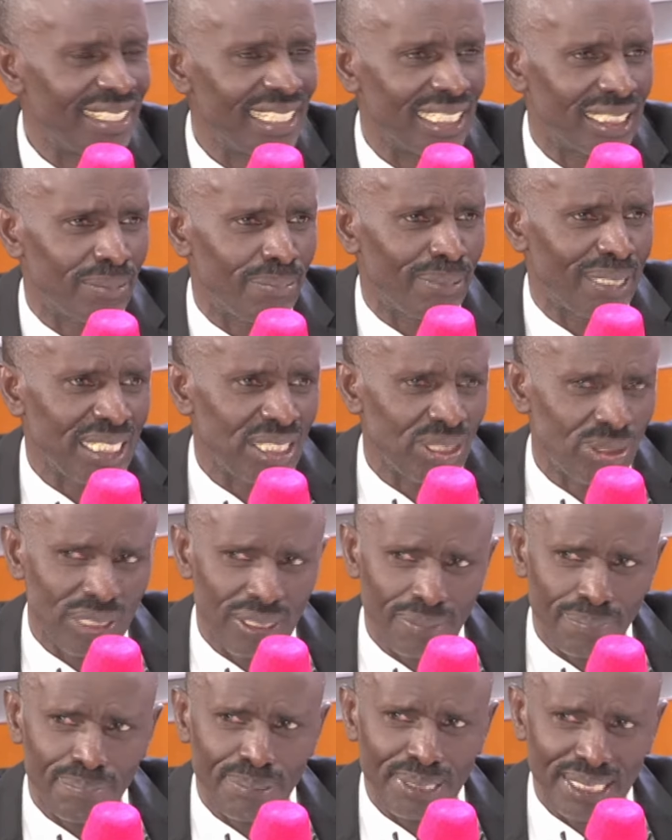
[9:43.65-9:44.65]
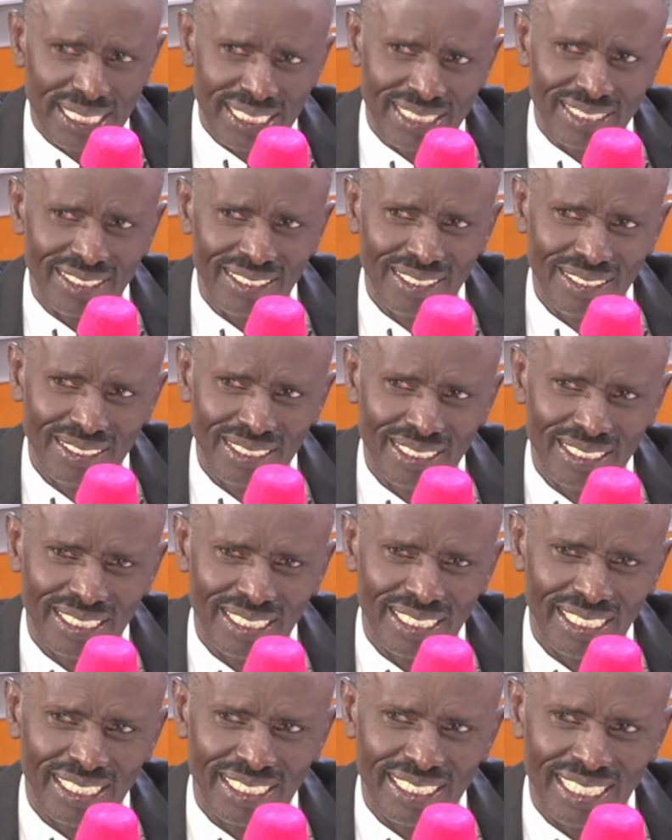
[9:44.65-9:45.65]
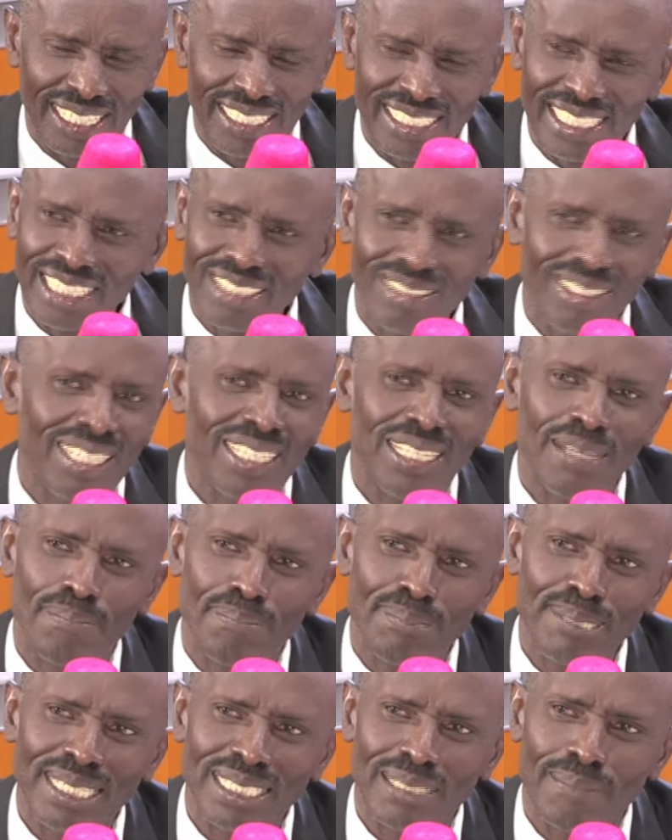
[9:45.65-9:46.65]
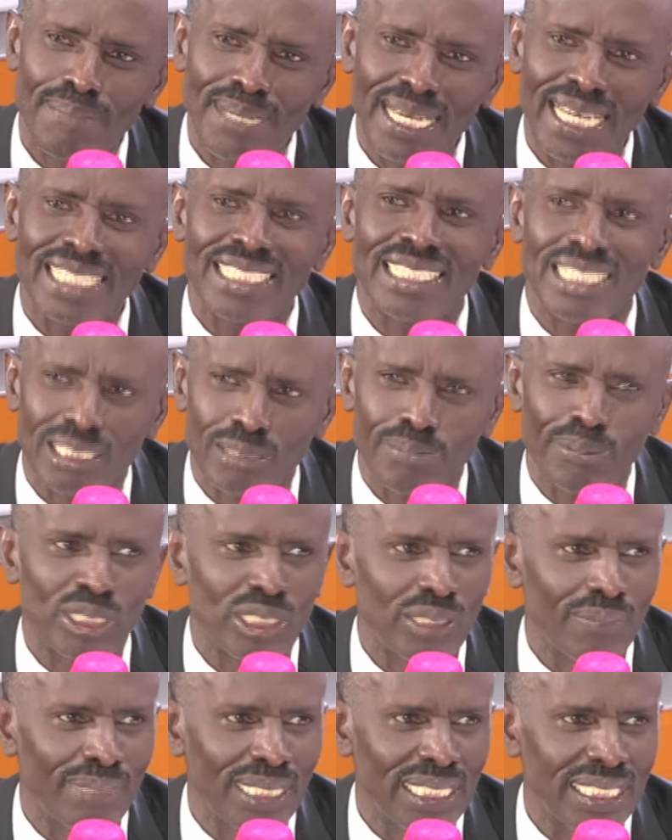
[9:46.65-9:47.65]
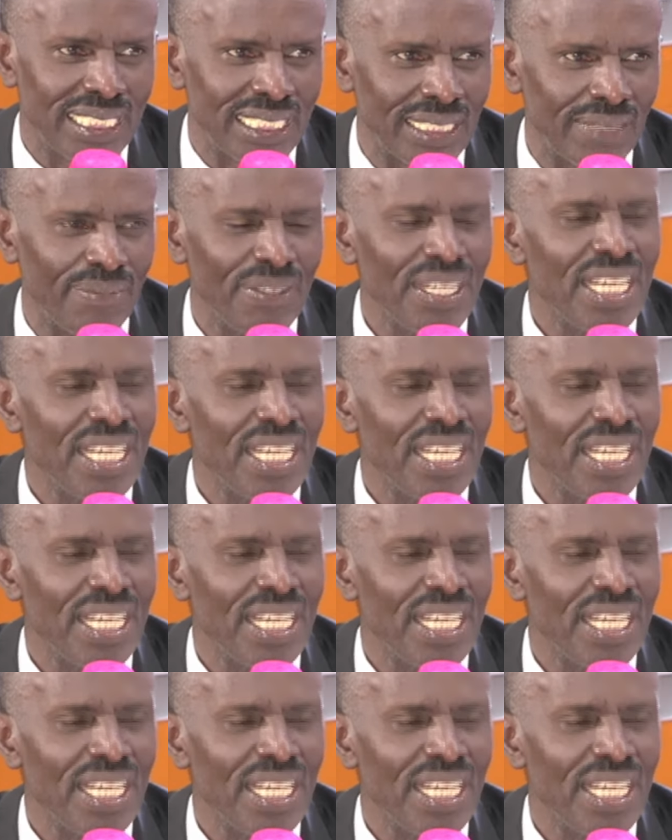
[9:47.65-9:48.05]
they explain to the peers, And, and actually the peers bears responsibility.